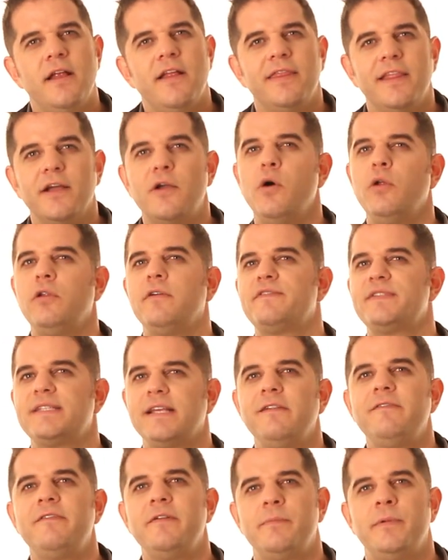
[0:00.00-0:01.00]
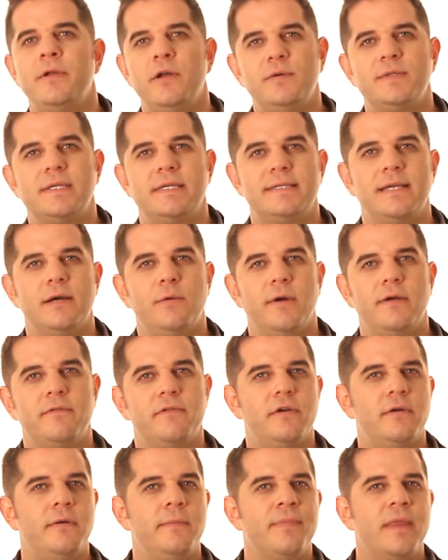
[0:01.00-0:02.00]
The goal of self-hypnosis,
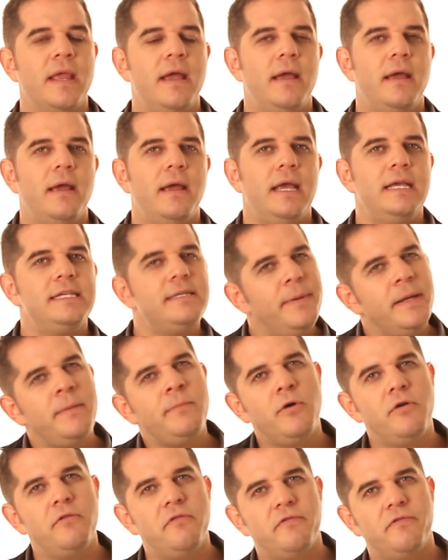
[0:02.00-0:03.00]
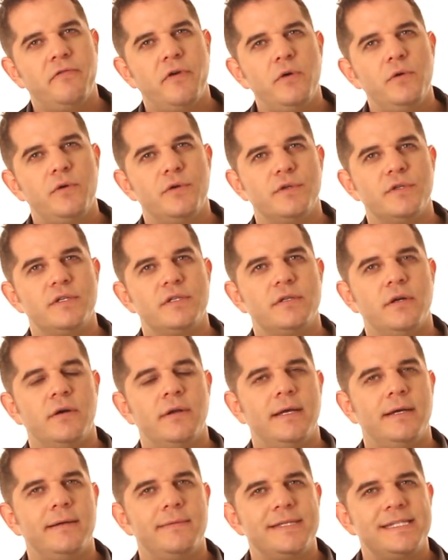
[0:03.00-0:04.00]
however, it's a bit more focused
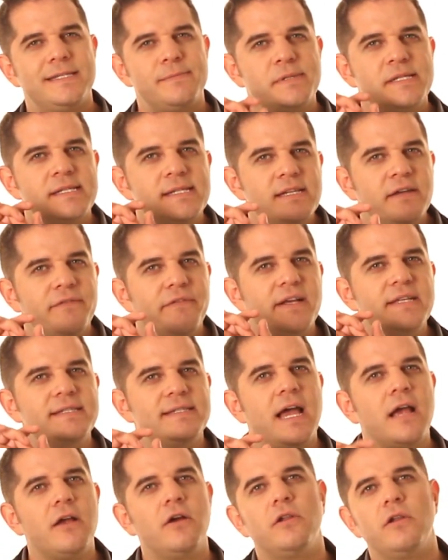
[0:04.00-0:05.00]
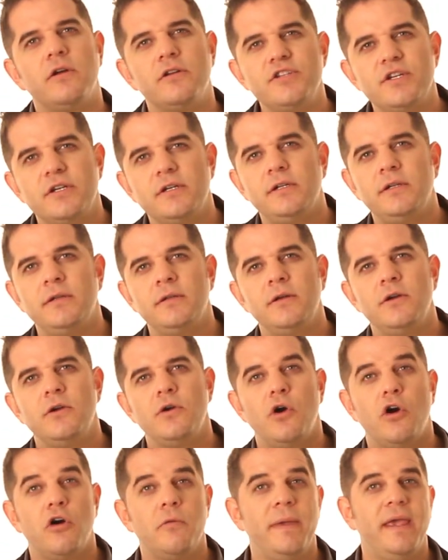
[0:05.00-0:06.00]
on a specific psychological
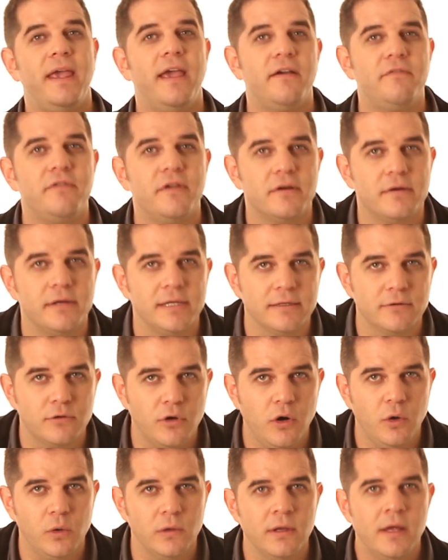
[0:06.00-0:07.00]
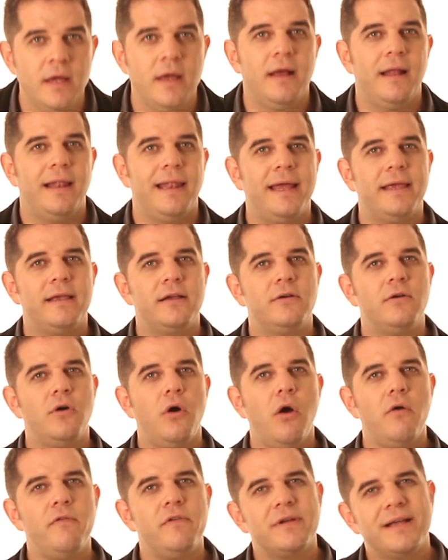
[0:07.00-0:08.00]
or behavioral goal, like
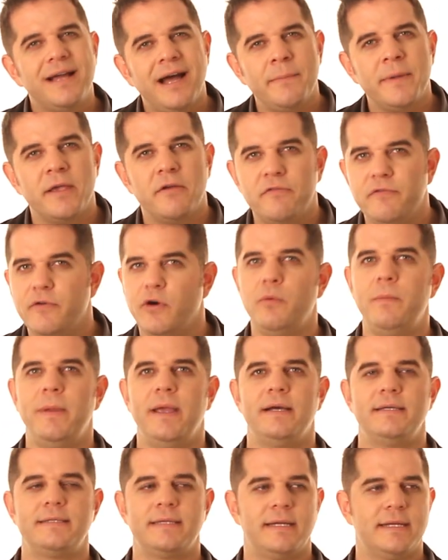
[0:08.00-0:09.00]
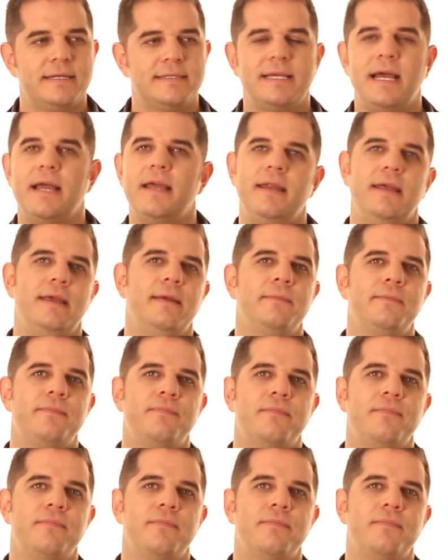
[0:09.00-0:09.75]
overcoming phobias and anxiety,